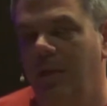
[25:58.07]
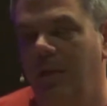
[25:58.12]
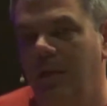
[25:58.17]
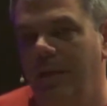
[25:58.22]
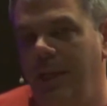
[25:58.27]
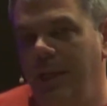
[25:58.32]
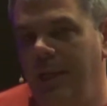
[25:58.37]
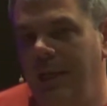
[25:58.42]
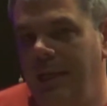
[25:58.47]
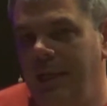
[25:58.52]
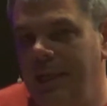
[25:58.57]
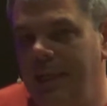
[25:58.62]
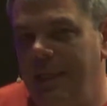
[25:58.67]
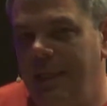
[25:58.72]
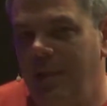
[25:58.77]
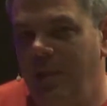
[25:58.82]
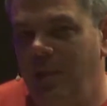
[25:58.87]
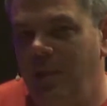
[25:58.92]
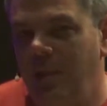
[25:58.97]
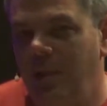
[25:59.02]
And
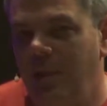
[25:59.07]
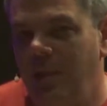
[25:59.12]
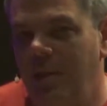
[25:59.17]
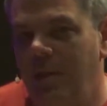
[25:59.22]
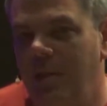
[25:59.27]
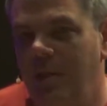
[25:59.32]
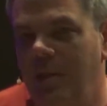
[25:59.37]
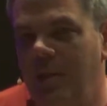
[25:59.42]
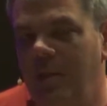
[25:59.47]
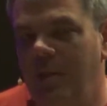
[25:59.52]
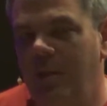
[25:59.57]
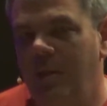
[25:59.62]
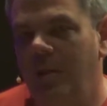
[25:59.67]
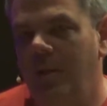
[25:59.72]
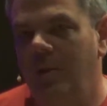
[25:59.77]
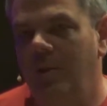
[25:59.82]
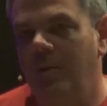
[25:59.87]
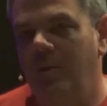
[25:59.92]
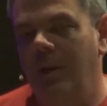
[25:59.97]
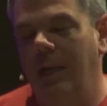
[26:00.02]
again,
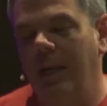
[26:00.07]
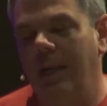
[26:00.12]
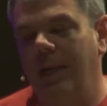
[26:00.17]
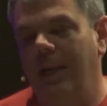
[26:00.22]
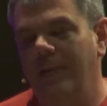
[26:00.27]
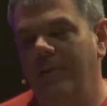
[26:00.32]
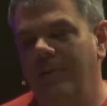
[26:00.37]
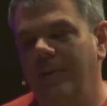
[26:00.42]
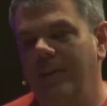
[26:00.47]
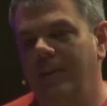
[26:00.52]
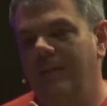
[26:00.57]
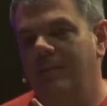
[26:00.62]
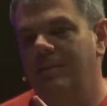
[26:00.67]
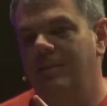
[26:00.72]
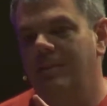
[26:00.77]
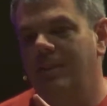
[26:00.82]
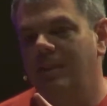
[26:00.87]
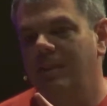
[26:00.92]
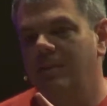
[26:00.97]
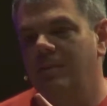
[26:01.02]
I think
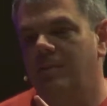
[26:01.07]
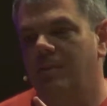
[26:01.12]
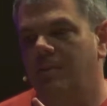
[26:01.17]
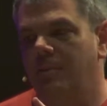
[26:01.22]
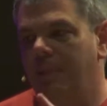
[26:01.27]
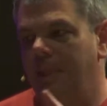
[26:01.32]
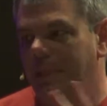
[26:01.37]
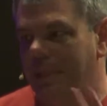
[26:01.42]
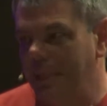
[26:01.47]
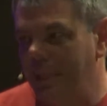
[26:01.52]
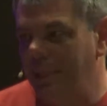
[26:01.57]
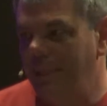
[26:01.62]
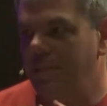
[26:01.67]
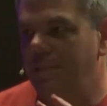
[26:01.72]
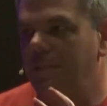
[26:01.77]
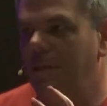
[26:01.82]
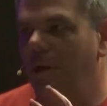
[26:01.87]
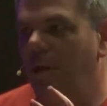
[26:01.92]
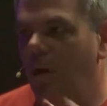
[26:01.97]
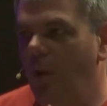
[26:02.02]
as things are
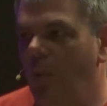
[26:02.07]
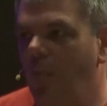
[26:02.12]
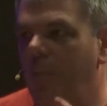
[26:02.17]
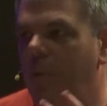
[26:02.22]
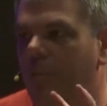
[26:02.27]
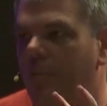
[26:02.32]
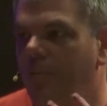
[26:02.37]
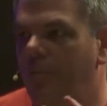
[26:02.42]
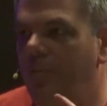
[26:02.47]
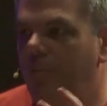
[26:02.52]
beginning to open